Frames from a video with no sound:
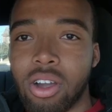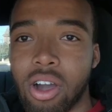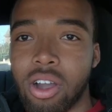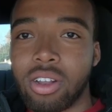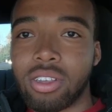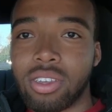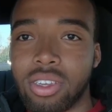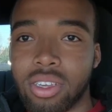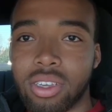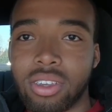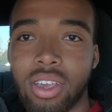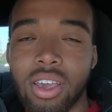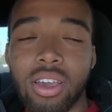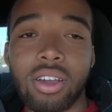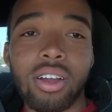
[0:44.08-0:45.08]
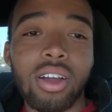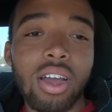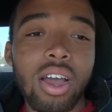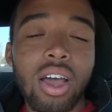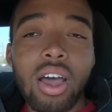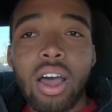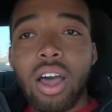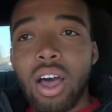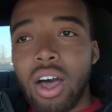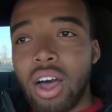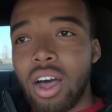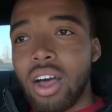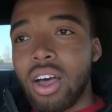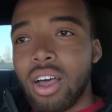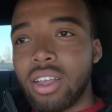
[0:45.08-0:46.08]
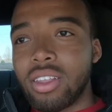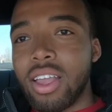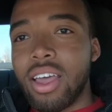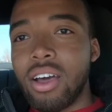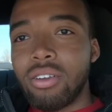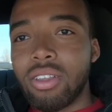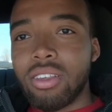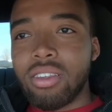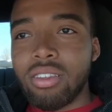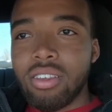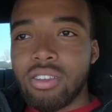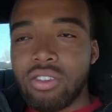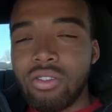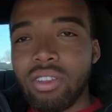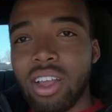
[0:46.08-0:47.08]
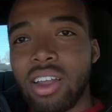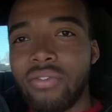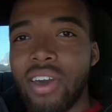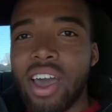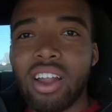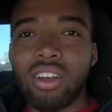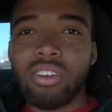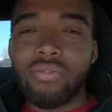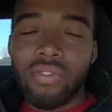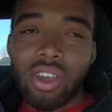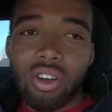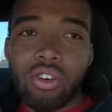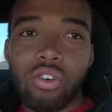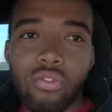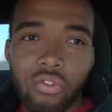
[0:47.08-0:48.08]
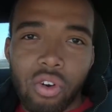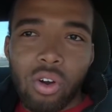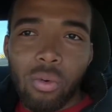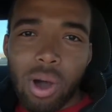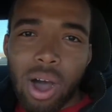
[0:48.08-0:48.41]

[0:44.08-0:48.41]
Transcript: the car in the 6th gear. Now this is a tune that I've had on the vehicle for